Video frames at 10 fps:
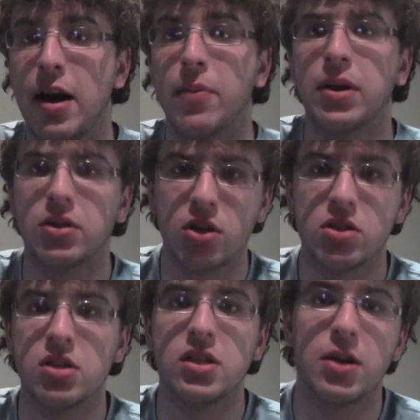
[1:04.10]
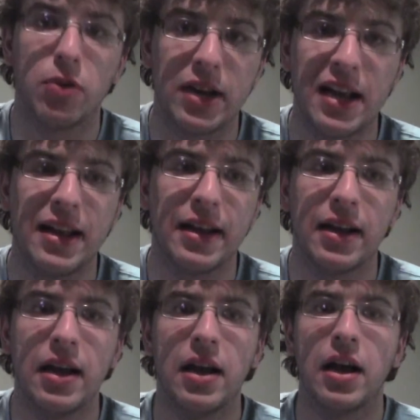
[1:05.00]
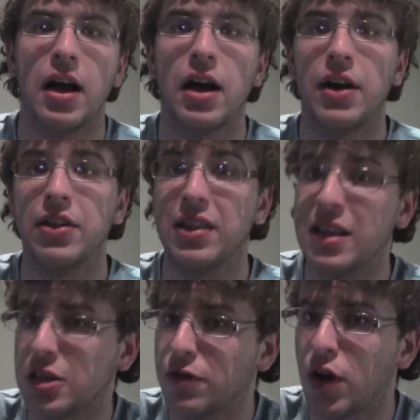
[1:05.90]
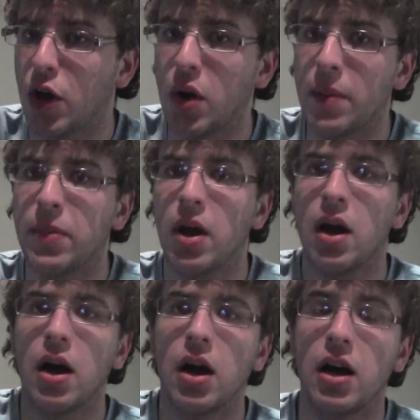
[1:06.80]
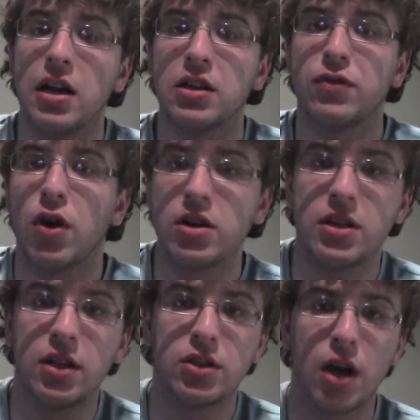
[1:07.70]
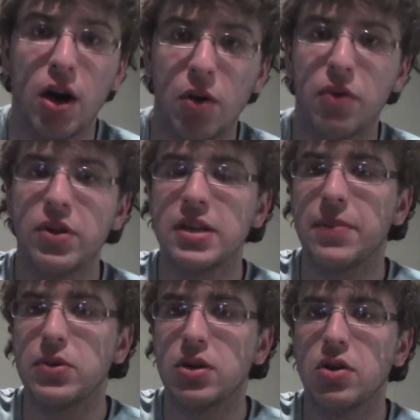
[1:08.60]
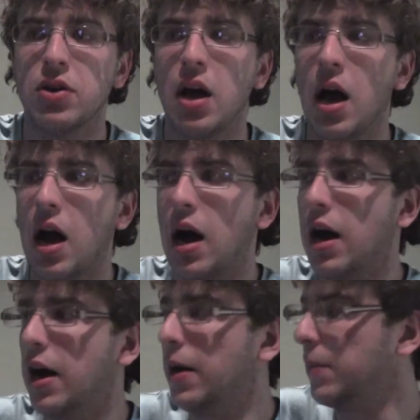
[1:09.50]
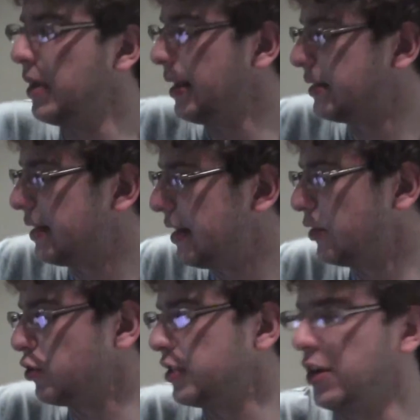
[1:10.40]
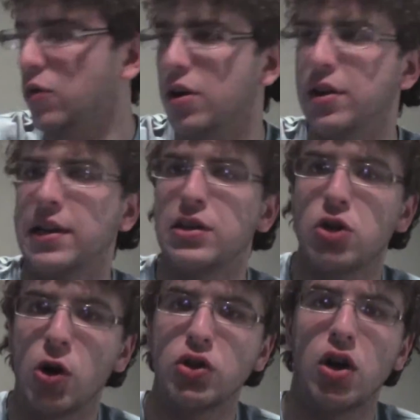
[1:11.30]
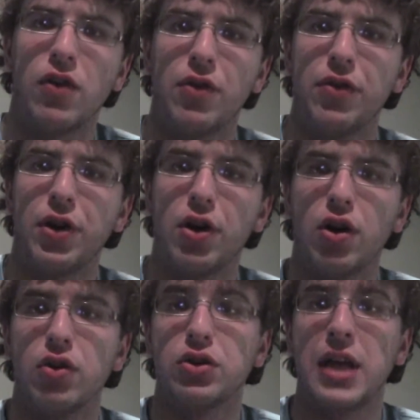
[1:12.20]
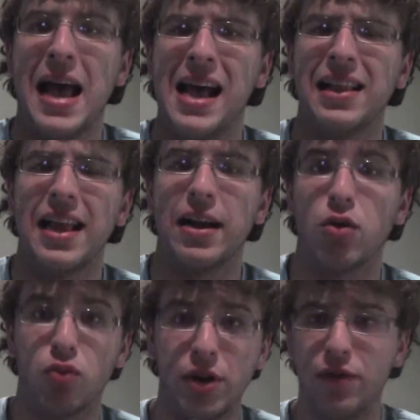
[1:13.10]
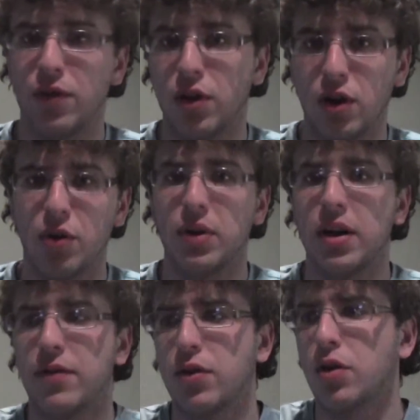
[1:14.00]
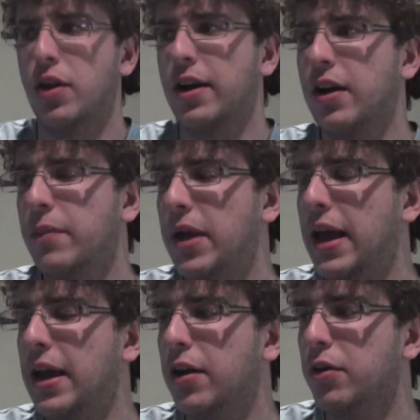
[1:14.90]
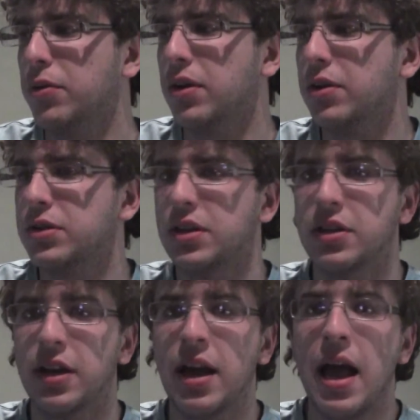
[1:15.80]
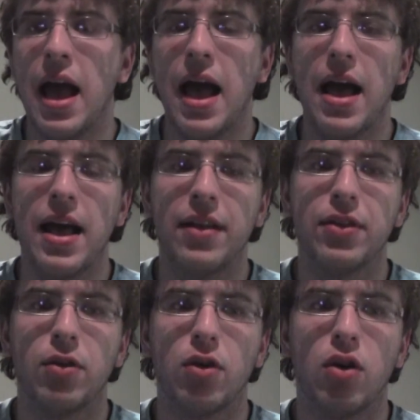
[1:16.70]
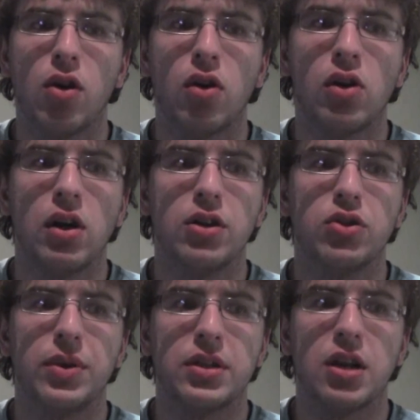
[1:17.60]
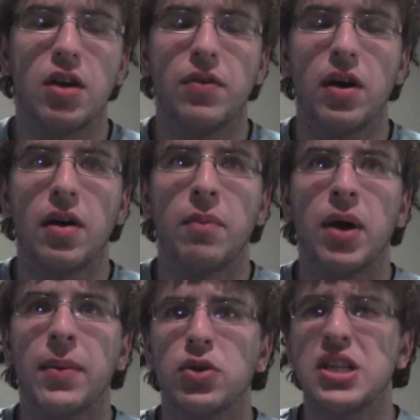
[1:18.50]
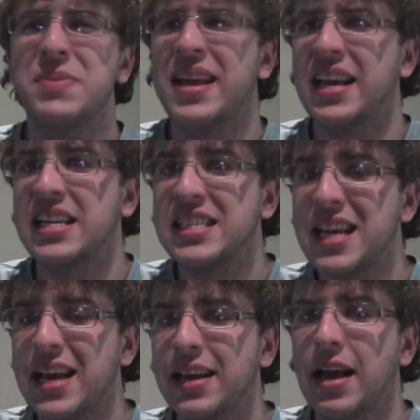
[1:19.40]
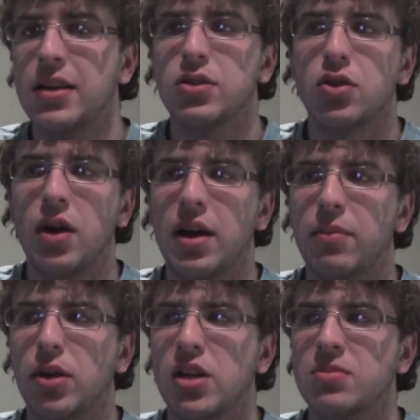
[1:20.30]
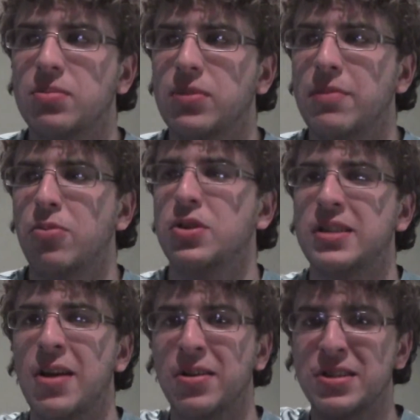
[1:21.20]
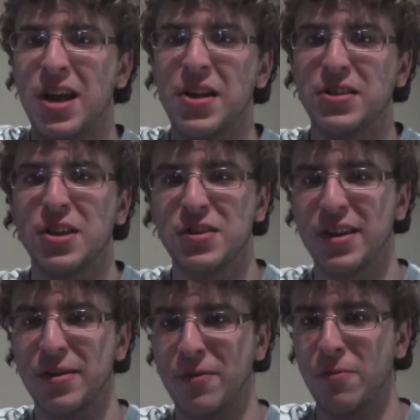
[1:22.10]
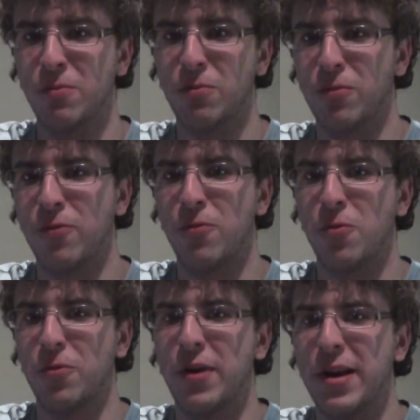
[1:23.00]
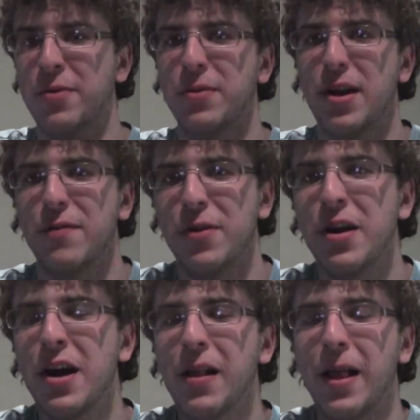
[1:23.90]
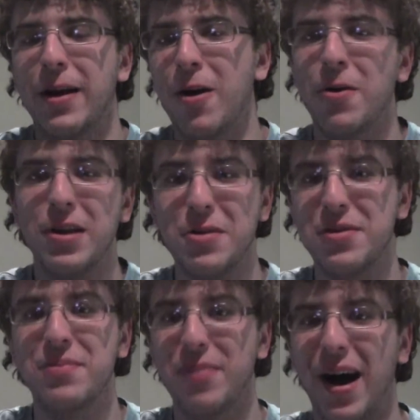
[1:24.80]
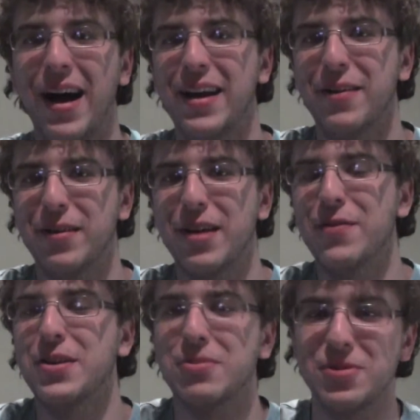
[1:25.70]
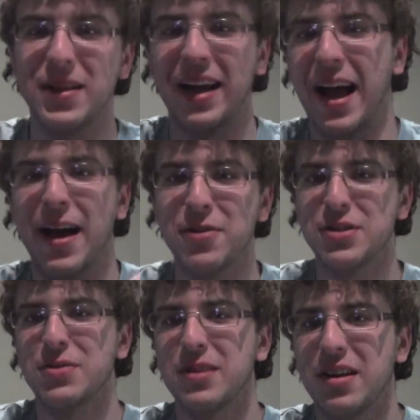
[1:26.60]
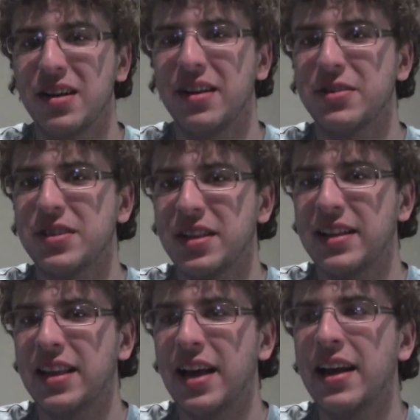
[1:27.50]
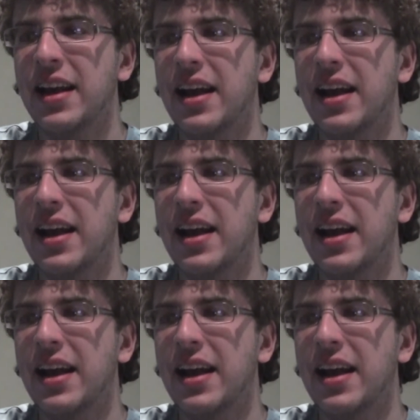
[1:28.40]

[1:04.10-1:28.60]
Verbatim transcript: now, but it's good to see that we're getting this follow-up. As far as things go with this episode, it's an interesting one. It starts off with the girls at like a river or whatever, or like a bay or something, and they're all doing stuff. Bubbles is making a sandcastle, and Blossom then puts down a sign that says like for rent or whatever, like, oh yeah, you could buy it or whatever. It's supposed to be like a house or something like that.